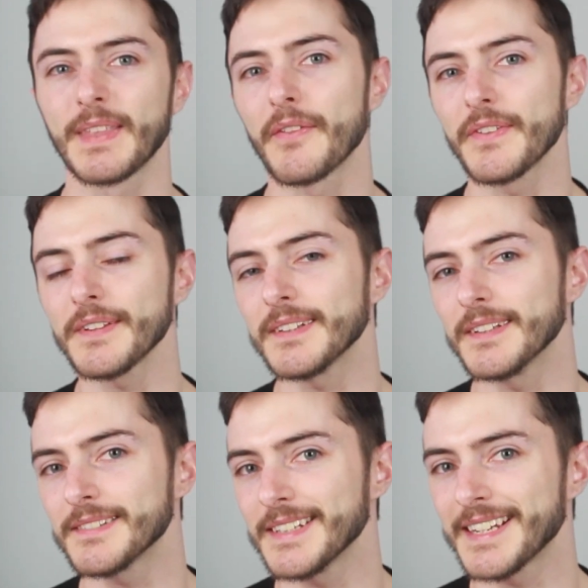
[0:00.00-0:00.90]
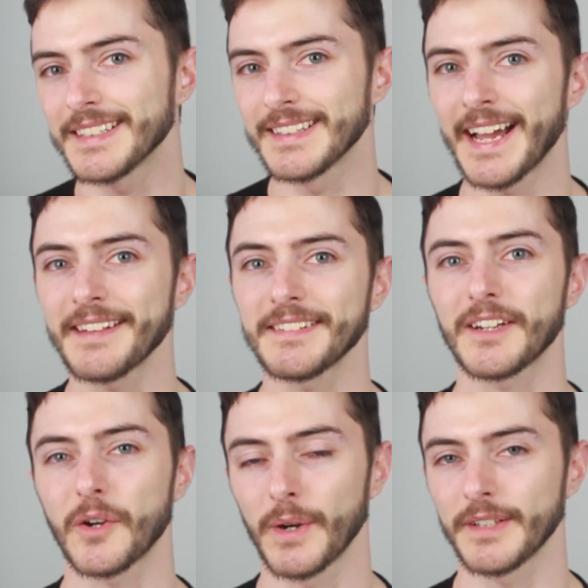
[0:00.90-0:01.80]
Now this is the
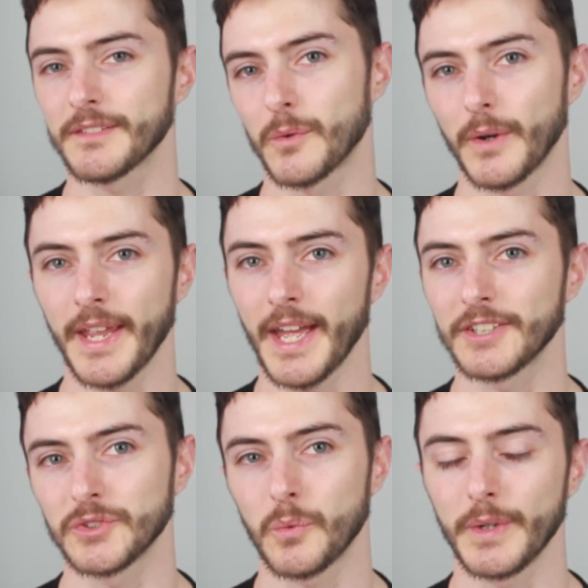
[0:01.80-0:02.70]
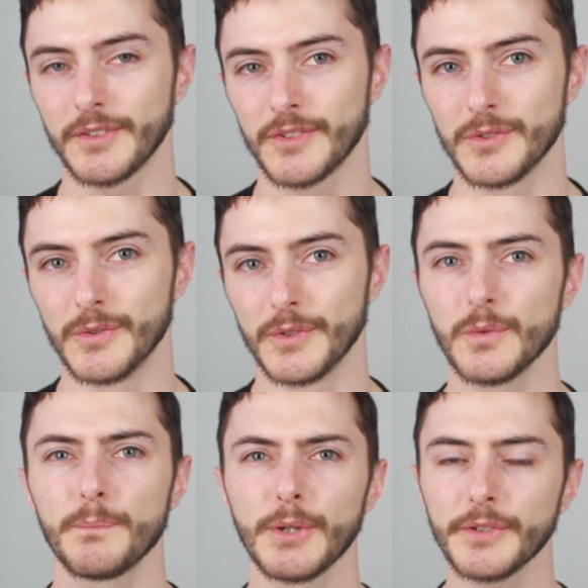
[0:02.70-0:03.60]
classic credit score catch-22.
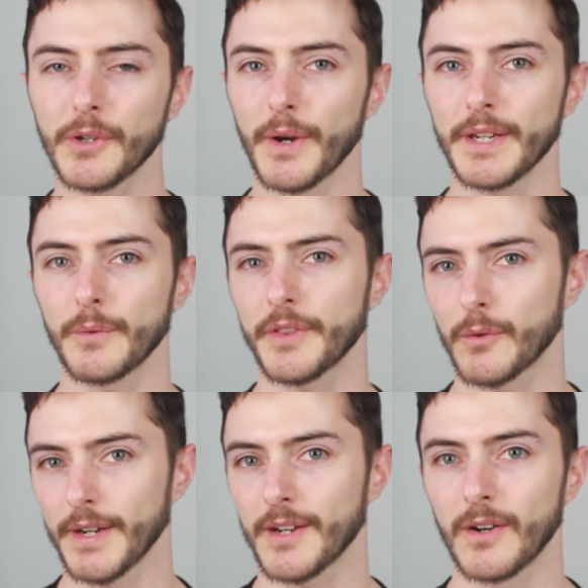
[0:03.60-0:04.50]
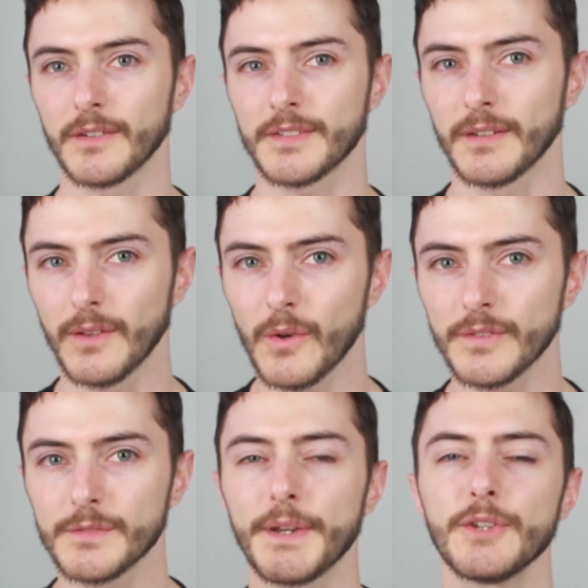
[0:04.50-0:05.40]
You build credit with credit cards and
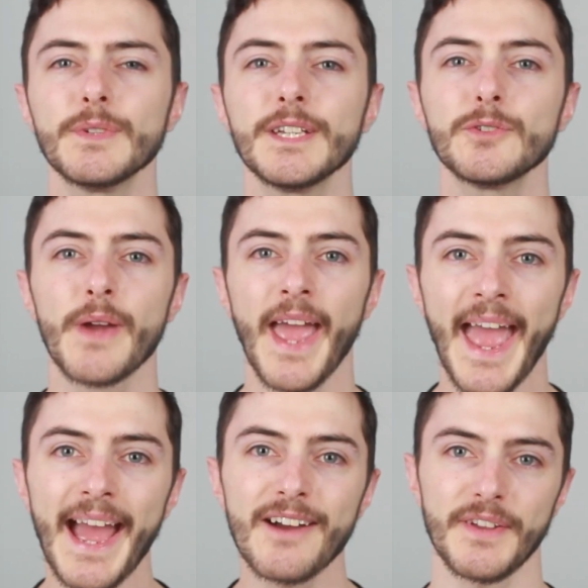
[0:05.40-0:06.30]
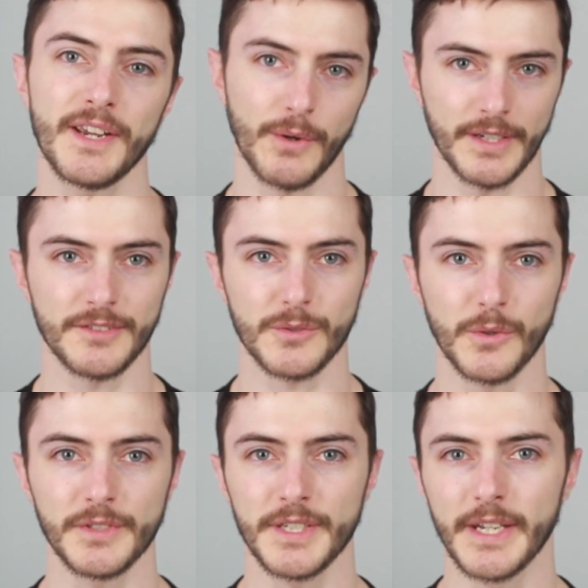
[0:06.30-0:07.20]
loans, but you need to have a credit
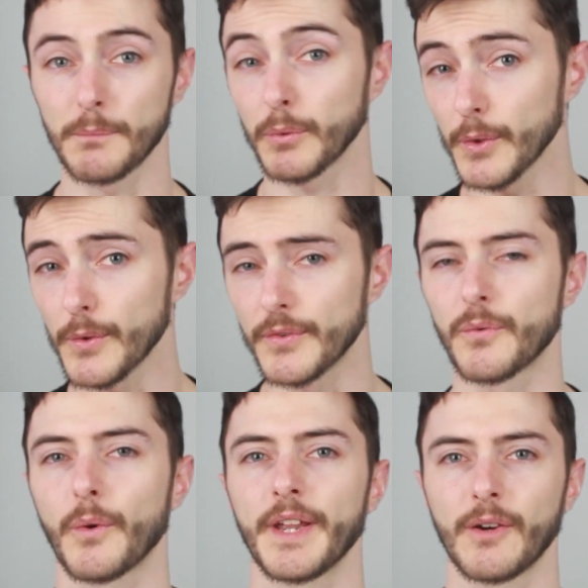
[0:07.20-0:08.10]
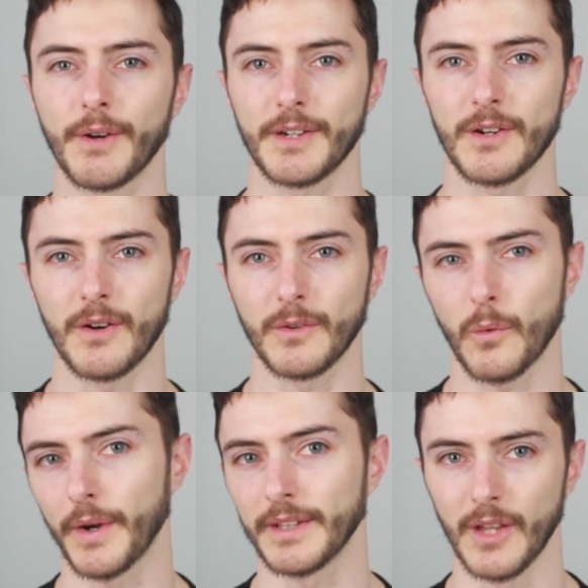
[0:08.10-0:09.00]
score to get approved for a credit card
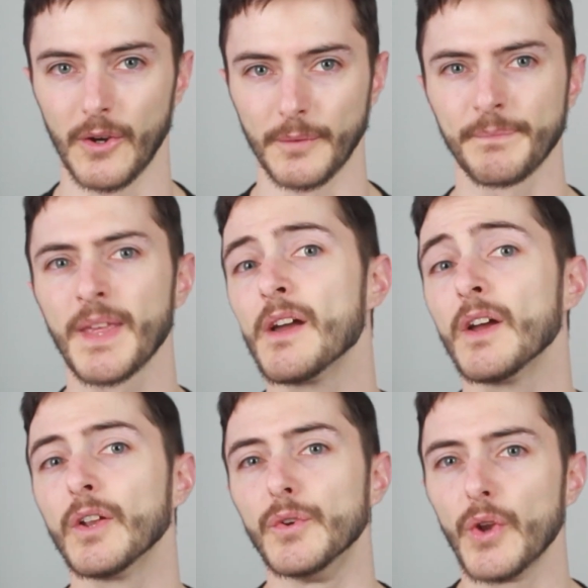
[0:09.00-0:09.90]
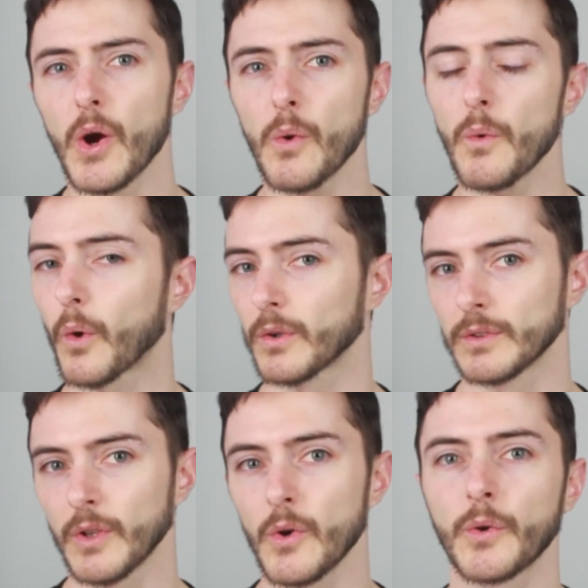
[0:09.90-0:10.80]
or a loan. No or
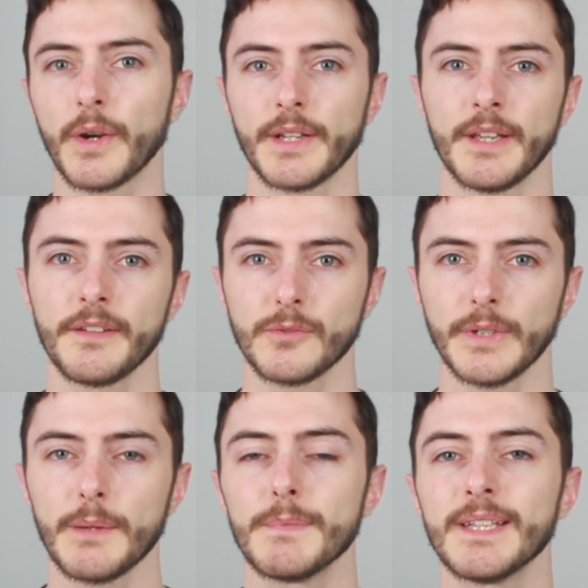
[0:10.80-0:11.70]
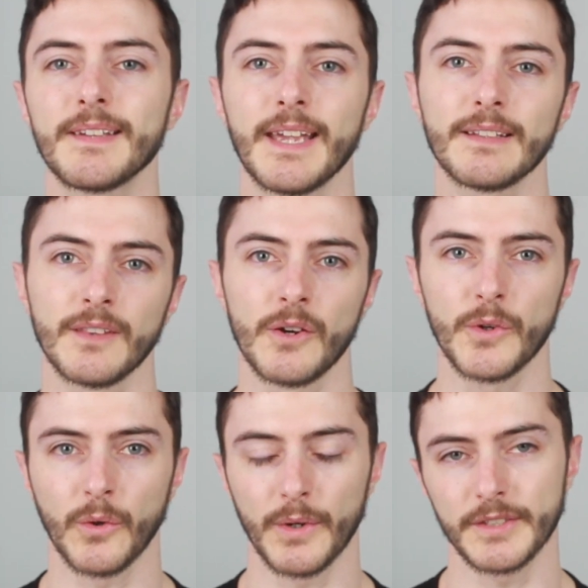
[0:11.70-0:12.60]
low credit history means a
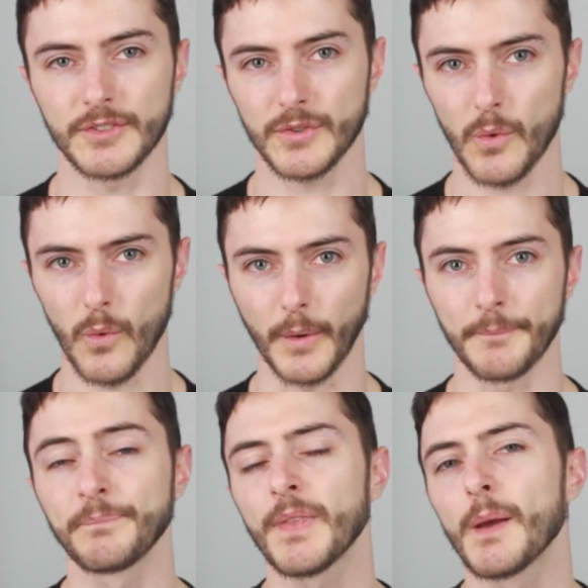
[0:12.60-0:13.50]
low credit score.